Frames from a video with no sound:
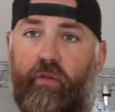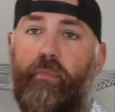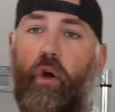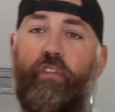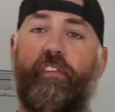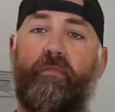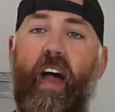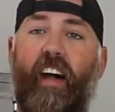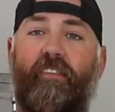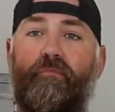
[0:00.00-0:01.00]
both of them
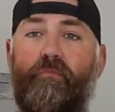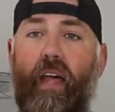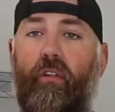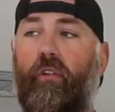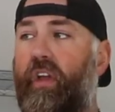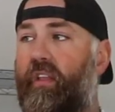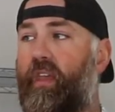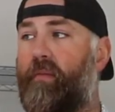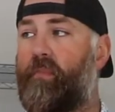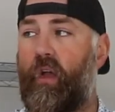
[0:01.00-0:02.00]
have metal in
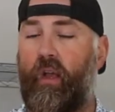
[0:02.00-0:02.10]
them.